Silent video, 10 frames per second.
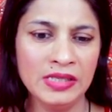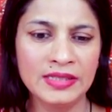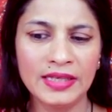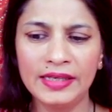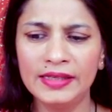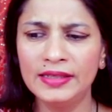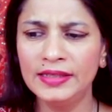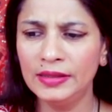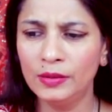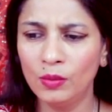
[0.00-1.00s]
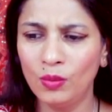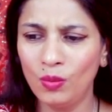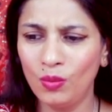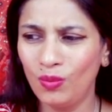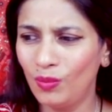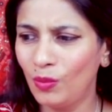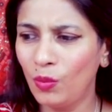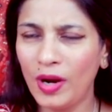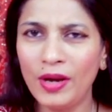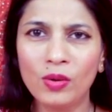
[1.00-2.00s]
Secondly,
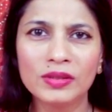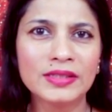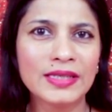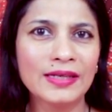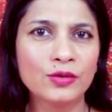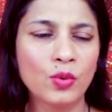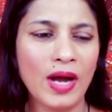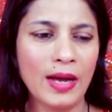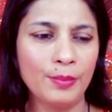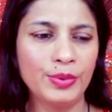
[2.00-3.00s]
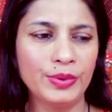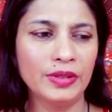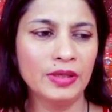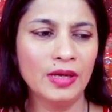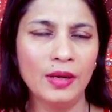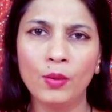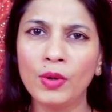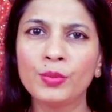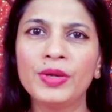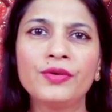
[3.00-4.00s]
why all this had to happen,
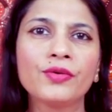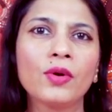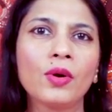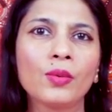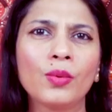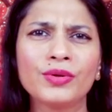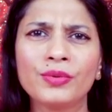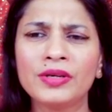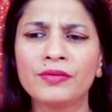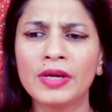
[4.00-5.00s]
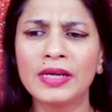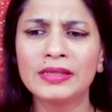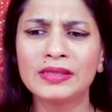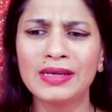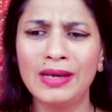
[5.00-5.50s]
what went wrong, what went right,